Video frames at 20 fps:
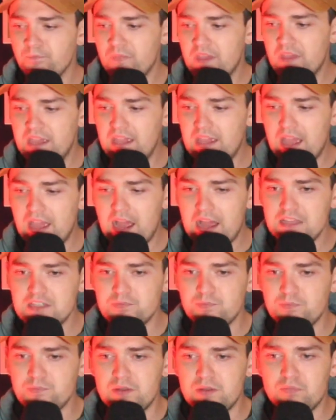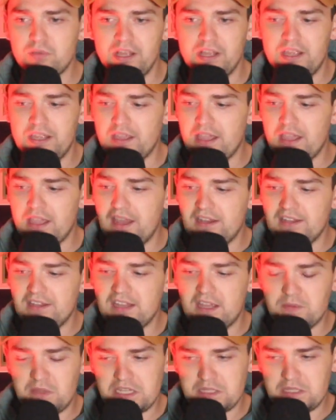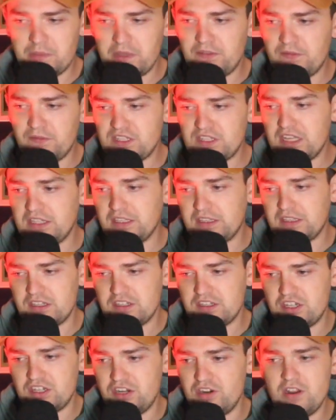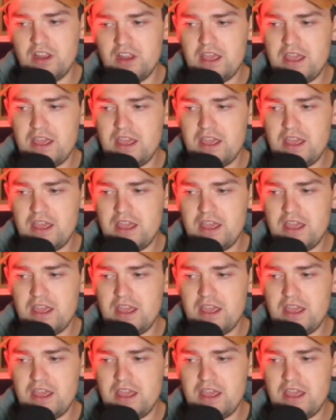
He has been playing, any time that he's played for Celtic this year,